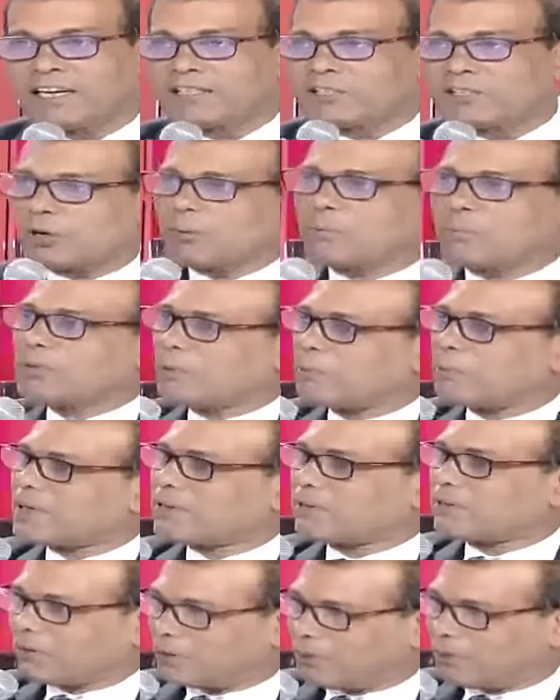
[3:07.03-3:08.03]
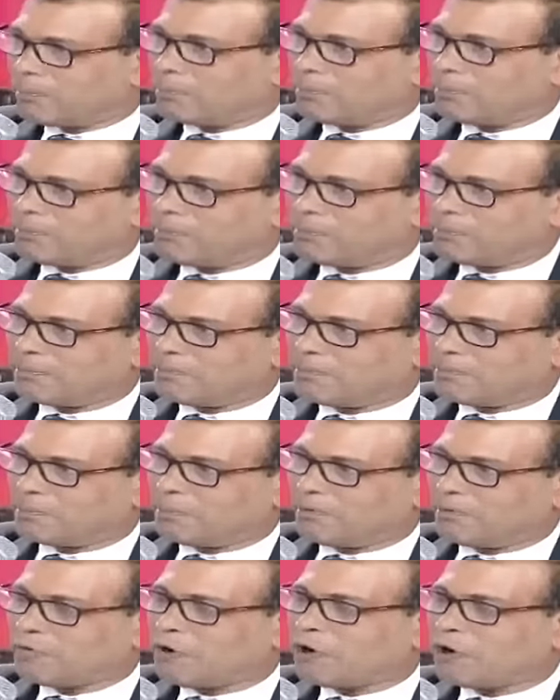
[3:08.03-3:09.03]
So, but
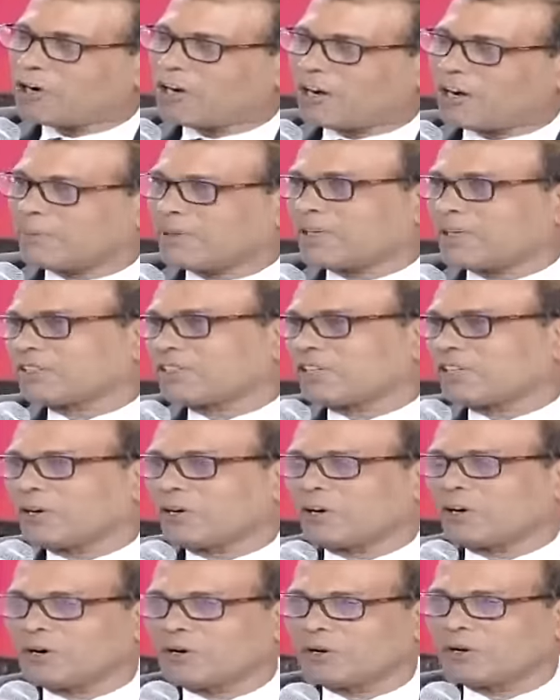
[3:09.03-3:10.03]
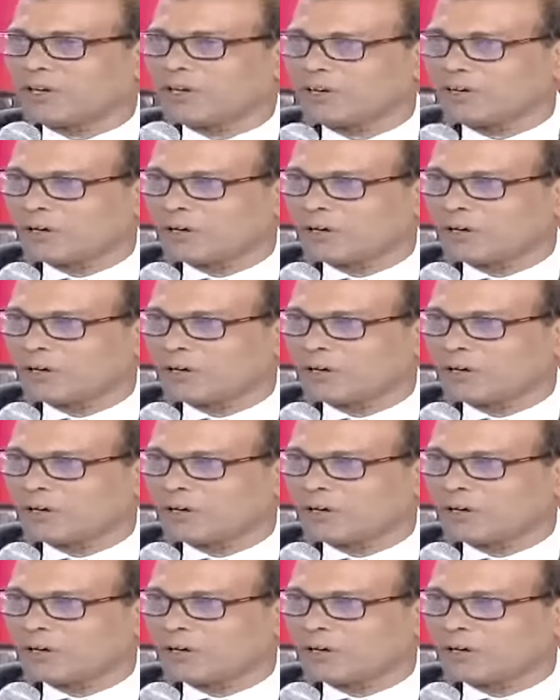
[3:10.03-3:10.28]
before coming to your